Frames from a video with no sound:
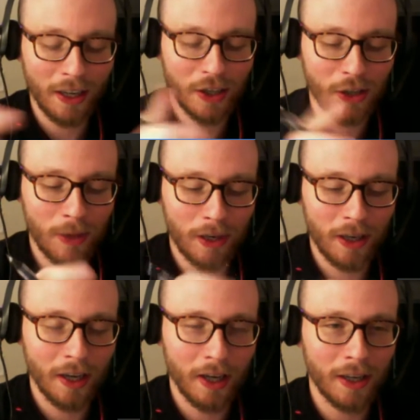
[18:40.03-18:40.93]
should
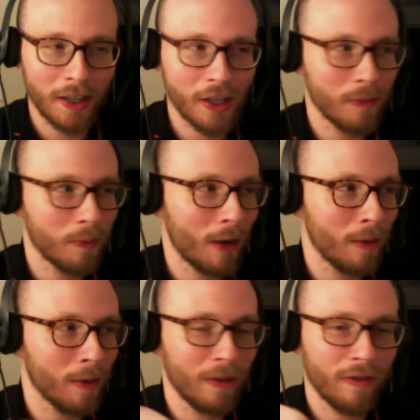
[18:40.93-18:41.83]

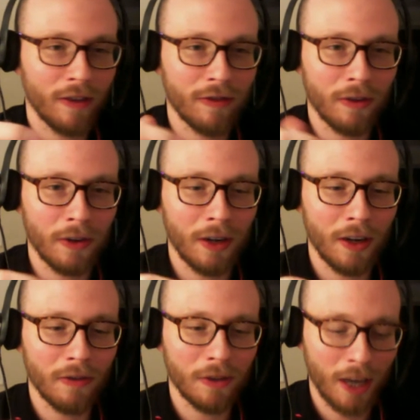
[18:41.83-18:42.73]
probably be fit
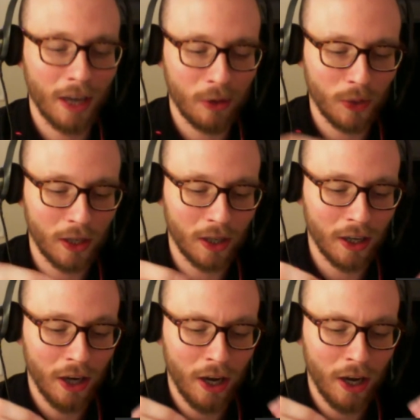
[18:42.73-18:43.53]
for the game at the weekend.